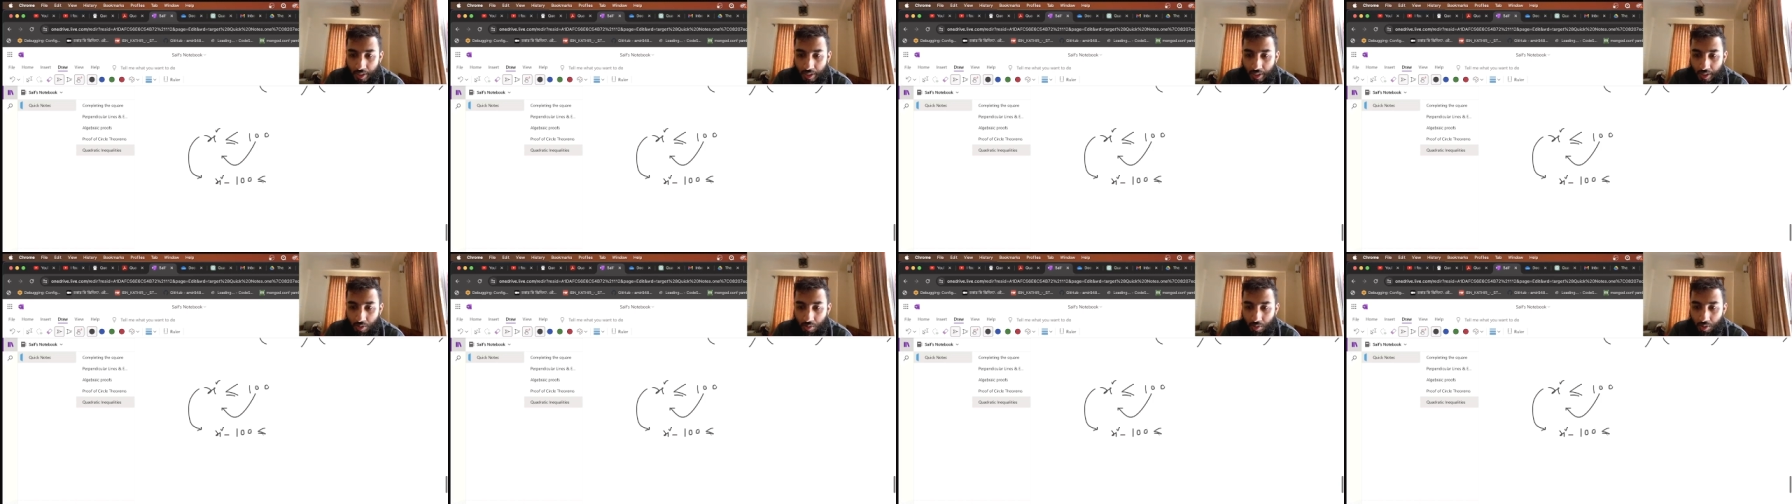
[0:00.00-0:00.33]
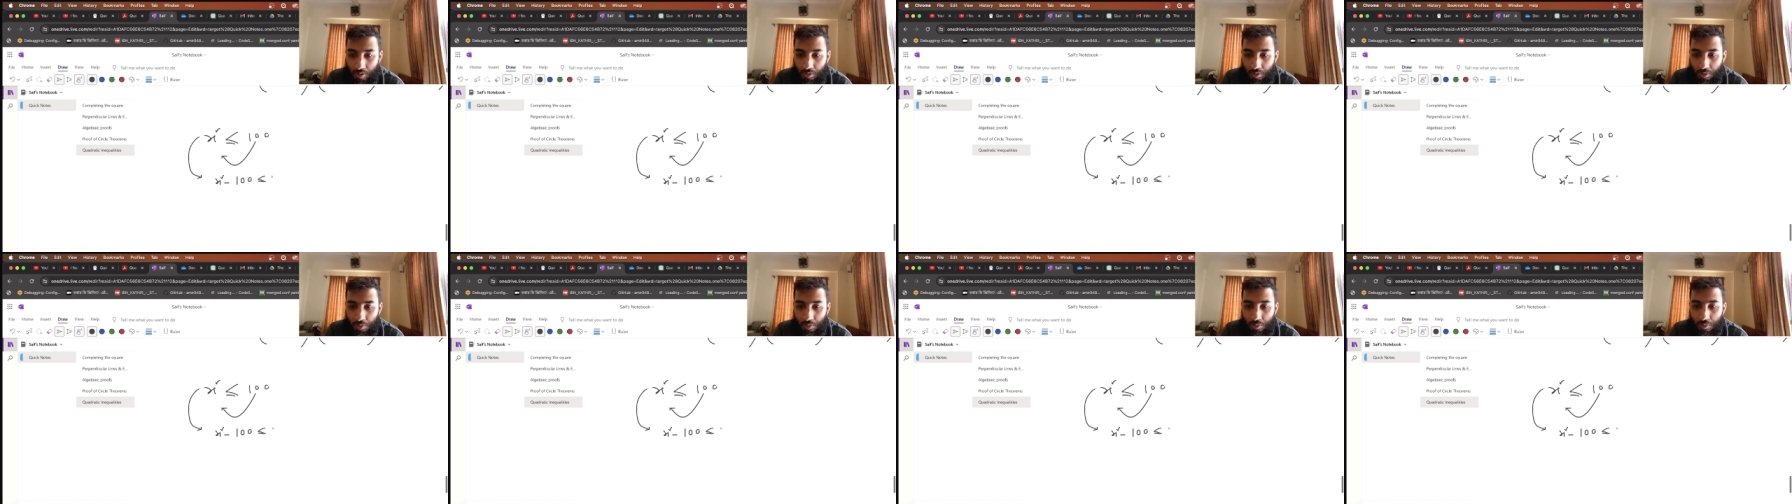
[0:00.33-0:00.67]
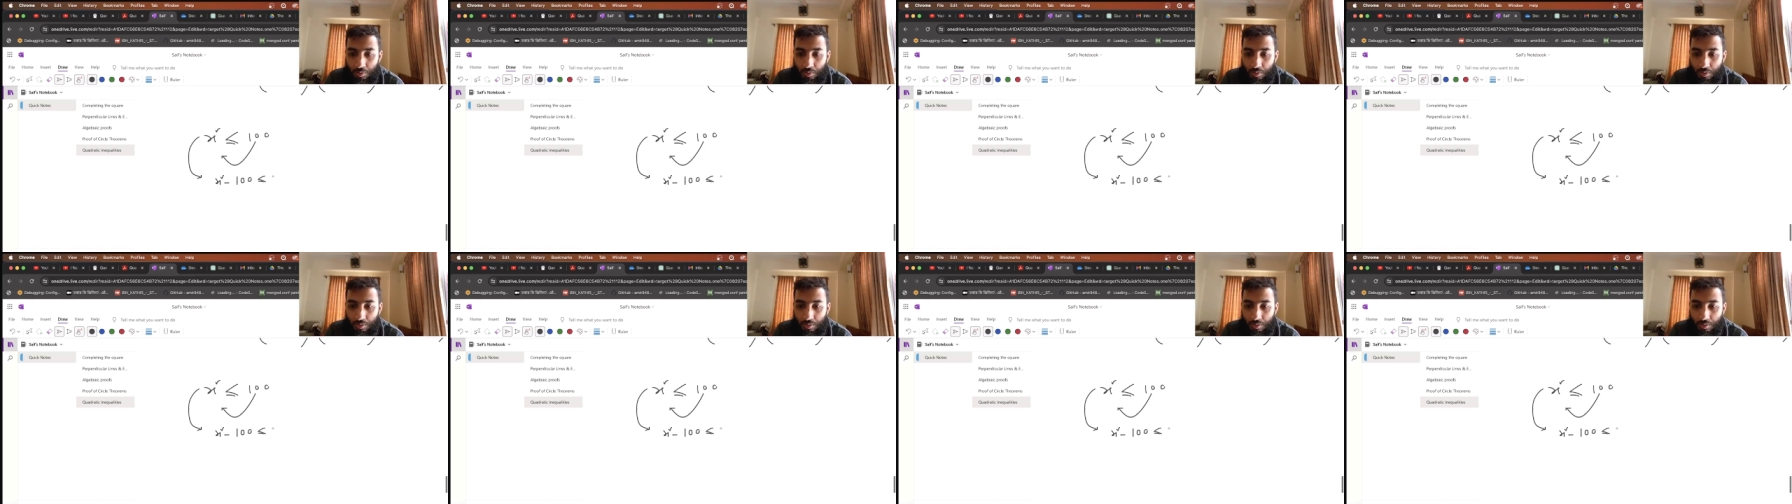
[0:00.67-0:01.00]
equal
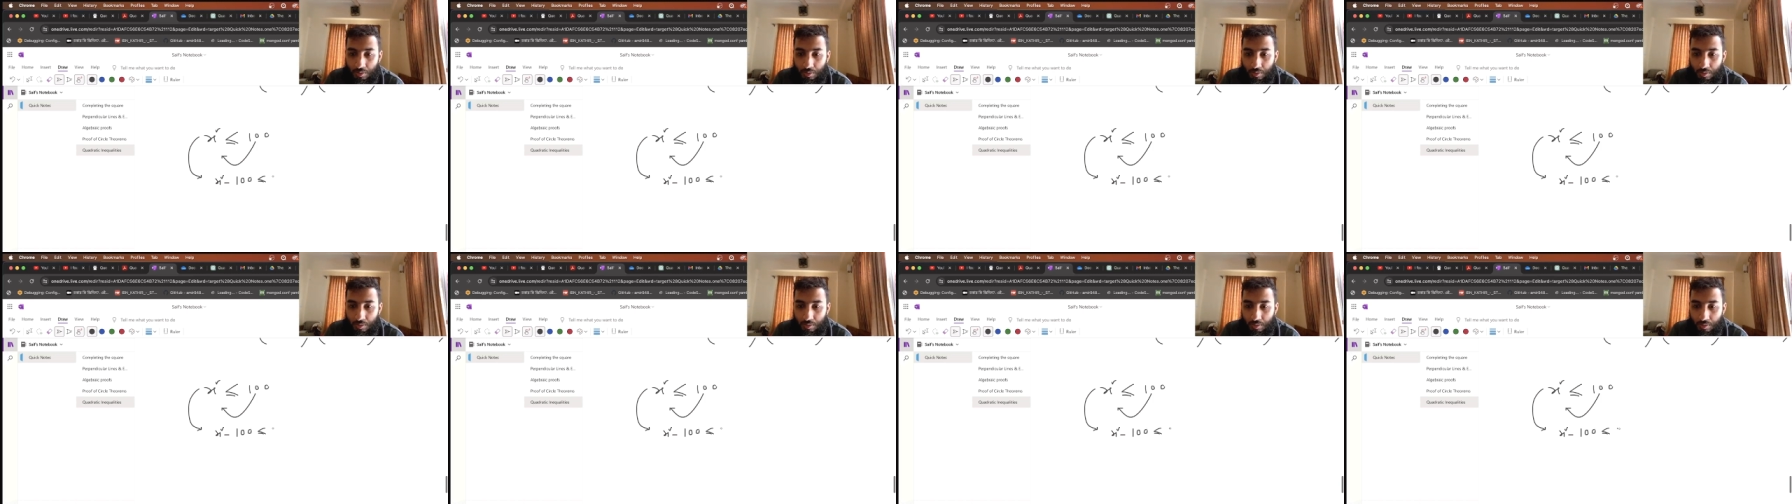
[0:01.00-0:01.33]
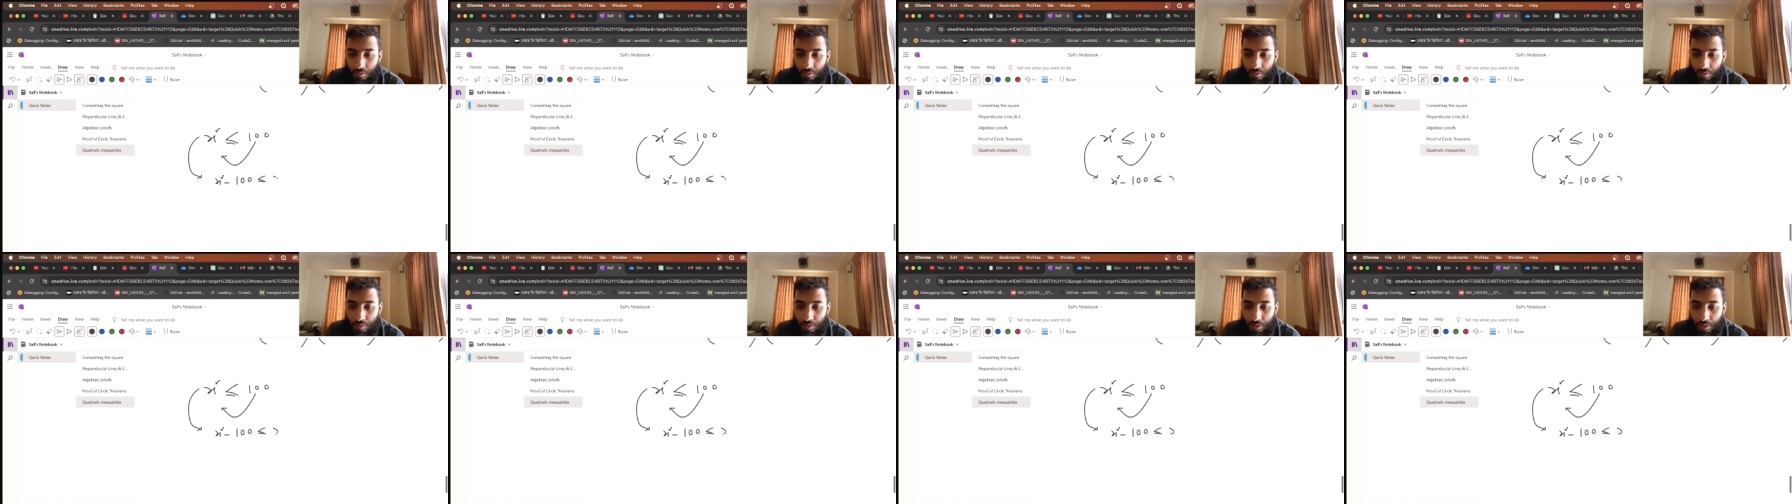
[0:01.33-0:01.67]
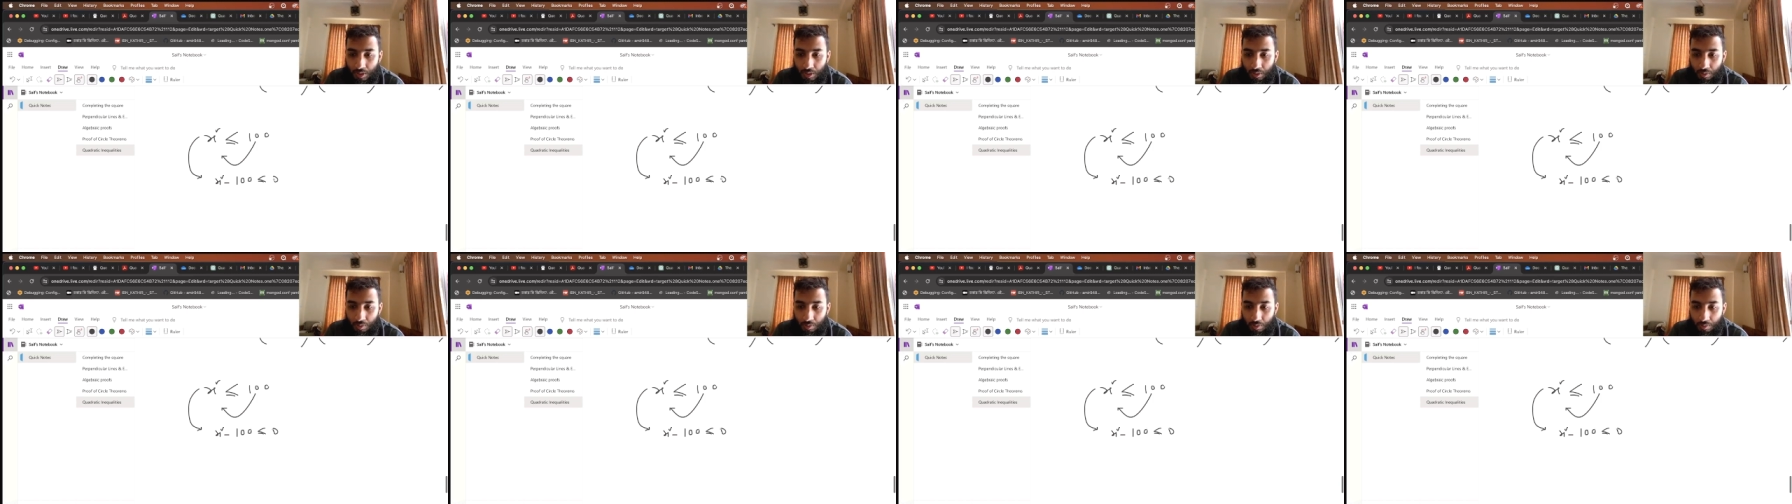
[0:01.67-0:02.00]
to
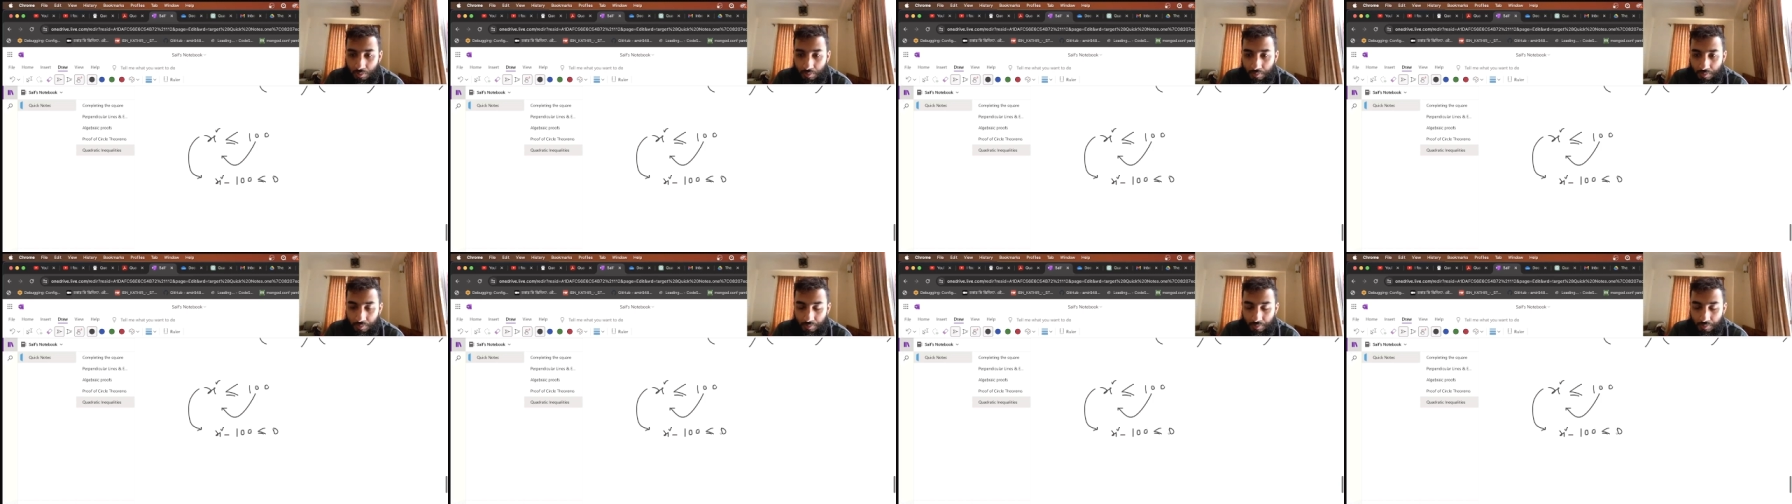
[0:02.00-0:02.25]
0.